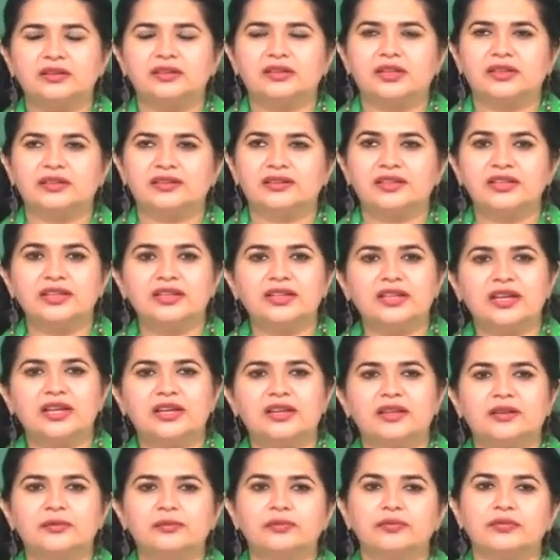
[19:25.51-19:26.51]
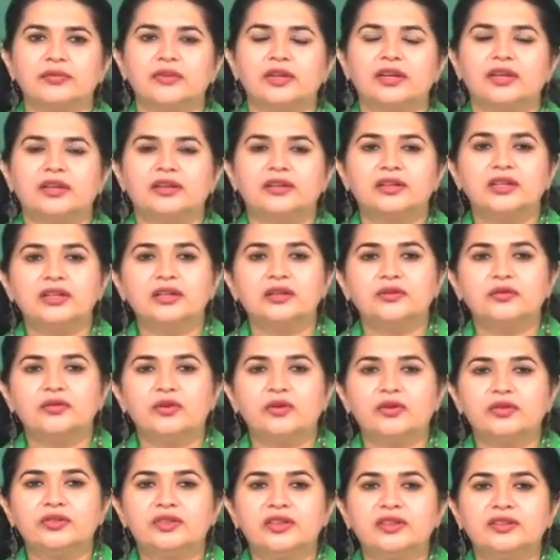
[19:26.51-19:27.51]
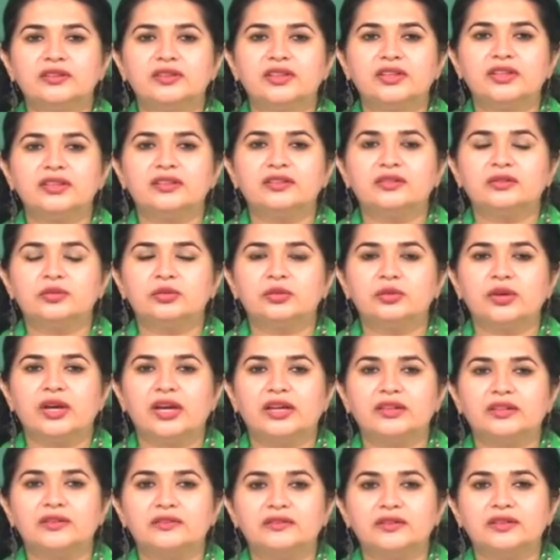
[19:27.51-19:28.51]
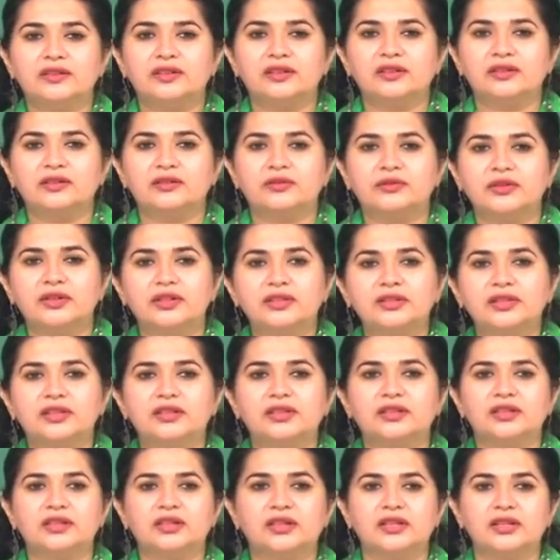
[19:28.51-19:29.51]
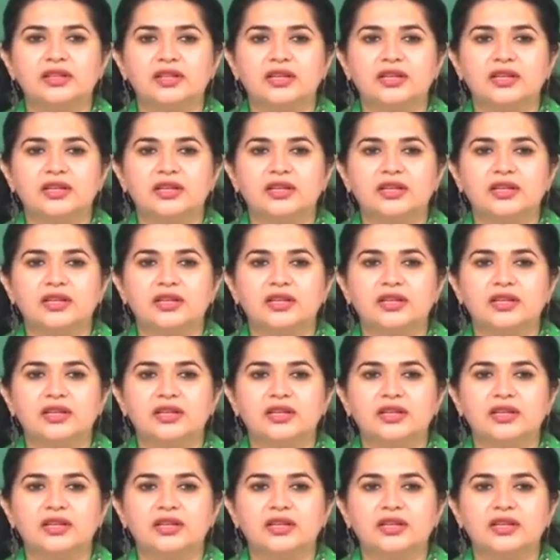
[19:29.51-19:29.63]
The scene reinforces these two edifices further